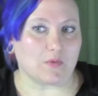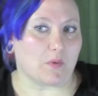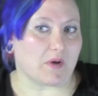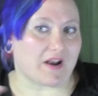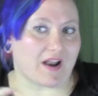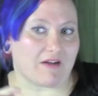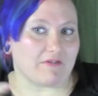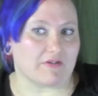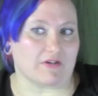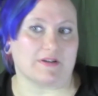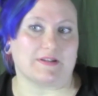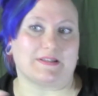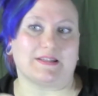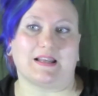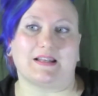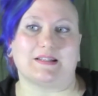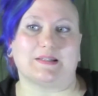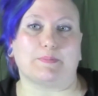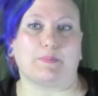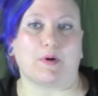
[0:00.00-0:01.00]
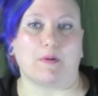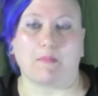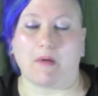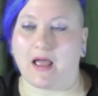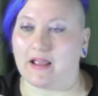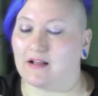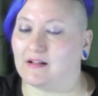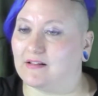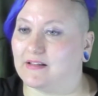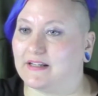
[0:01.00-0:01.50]
whatever cents per
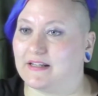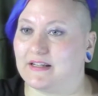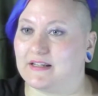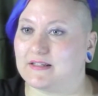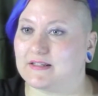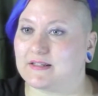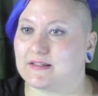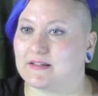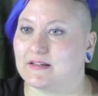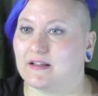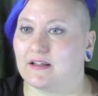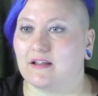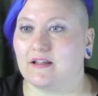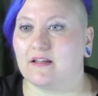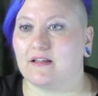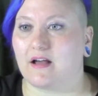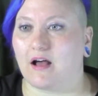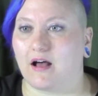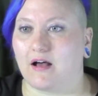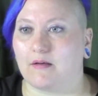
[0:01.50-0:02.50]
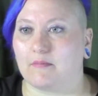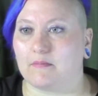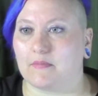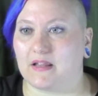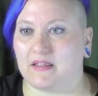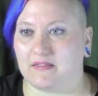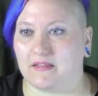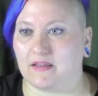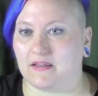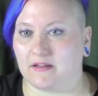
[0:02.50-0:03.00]
mile it is
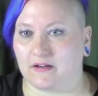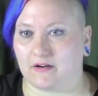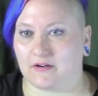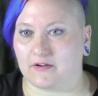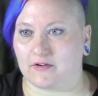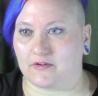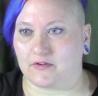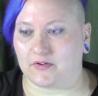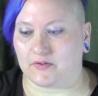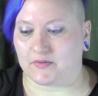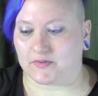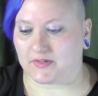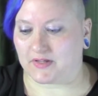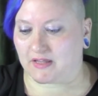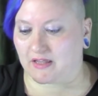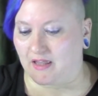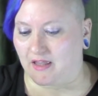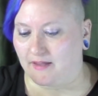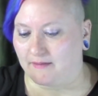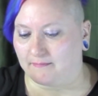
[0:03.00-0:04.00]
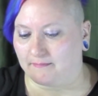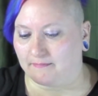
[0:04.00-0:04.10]
in the year you're using it,